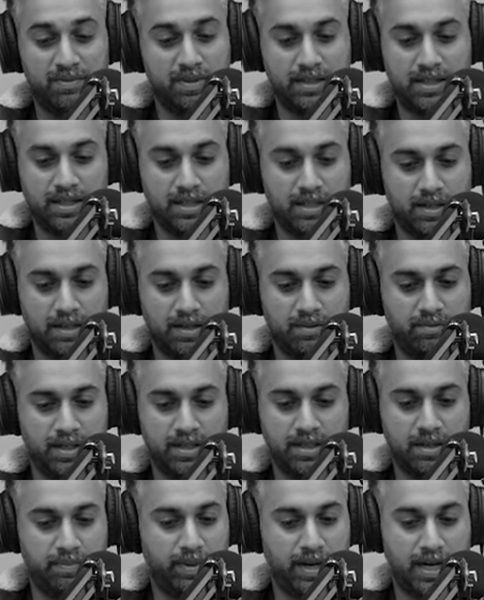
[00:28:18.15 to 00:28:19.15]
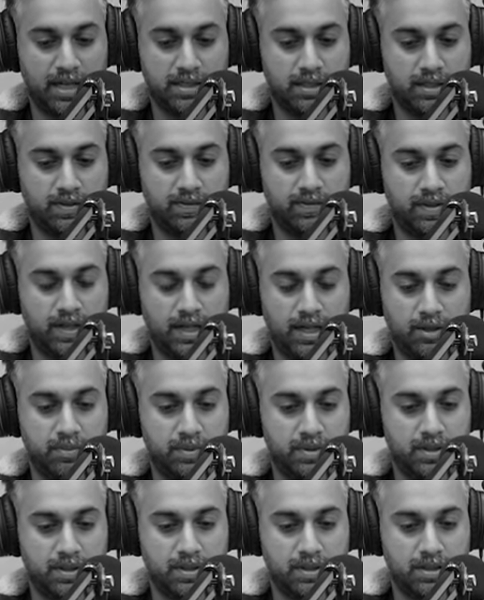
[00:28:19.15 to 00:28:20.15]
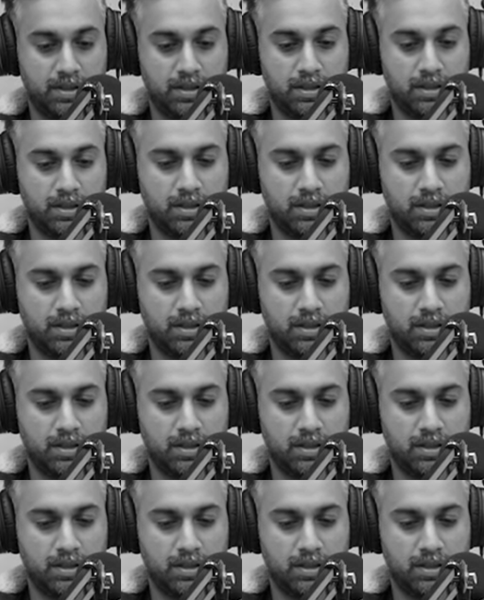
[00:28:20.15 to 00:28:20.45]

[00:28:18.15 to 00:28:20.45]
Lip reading: I think in the past I've helped